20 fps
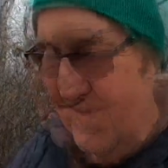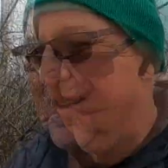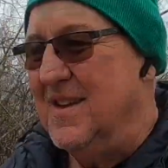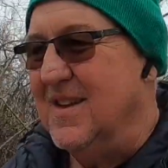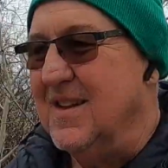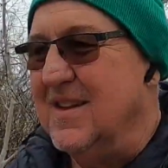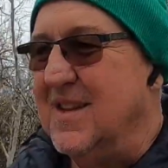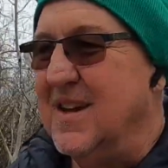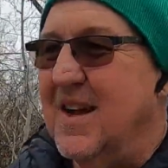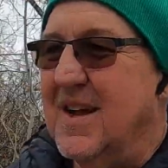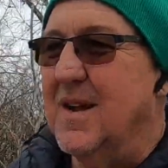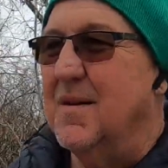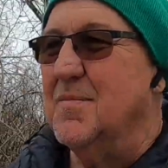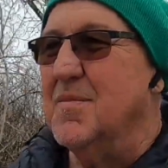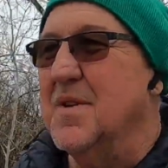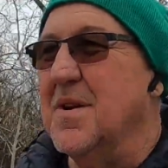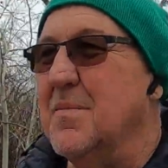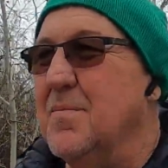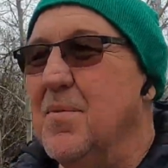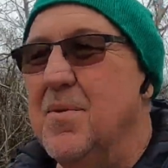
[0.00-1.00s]
I think that'll
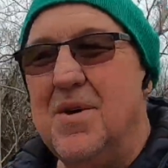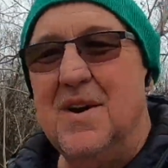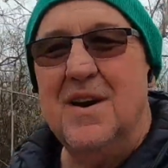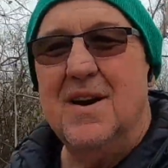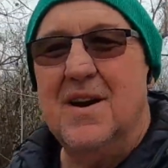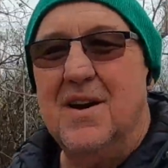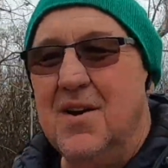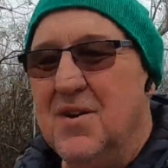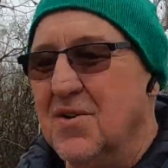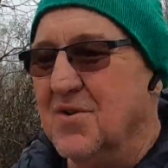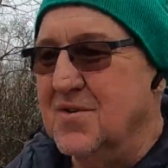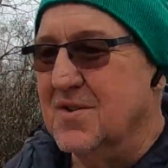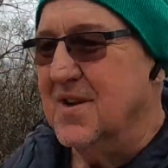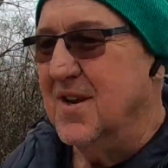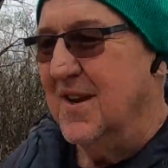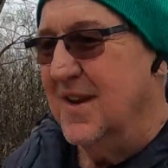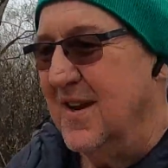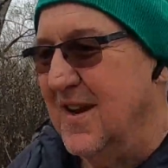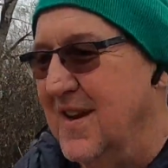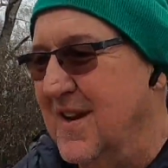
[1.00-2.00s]
be a pretty
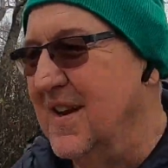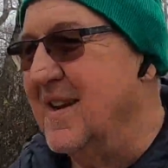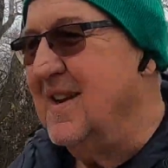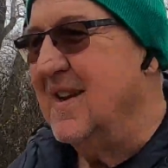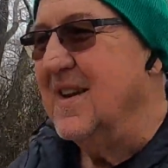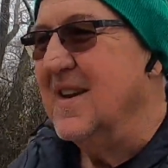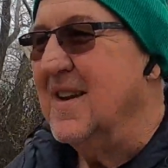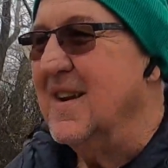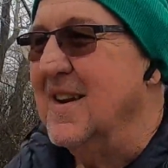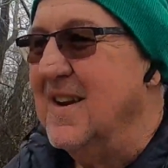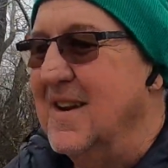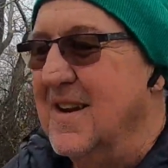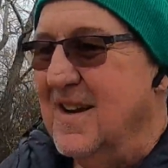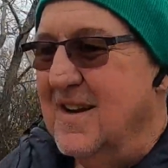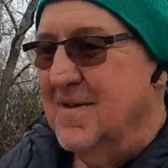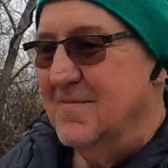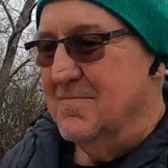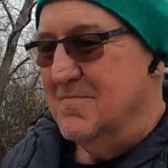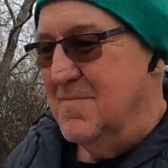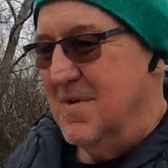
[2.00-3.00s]
close
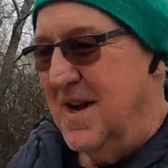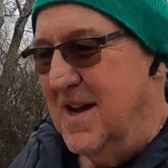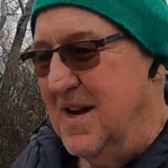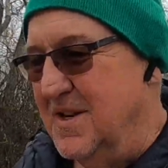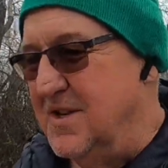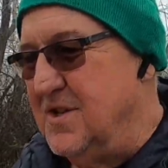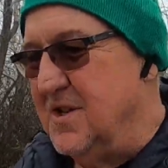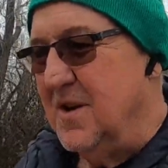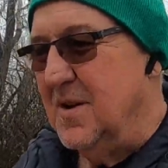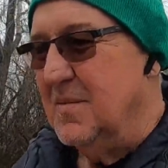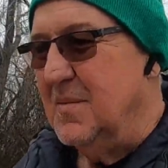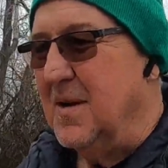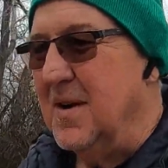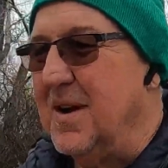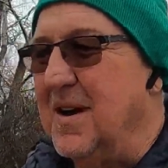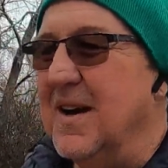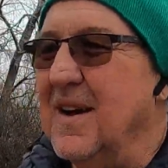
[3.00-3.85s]
matchup.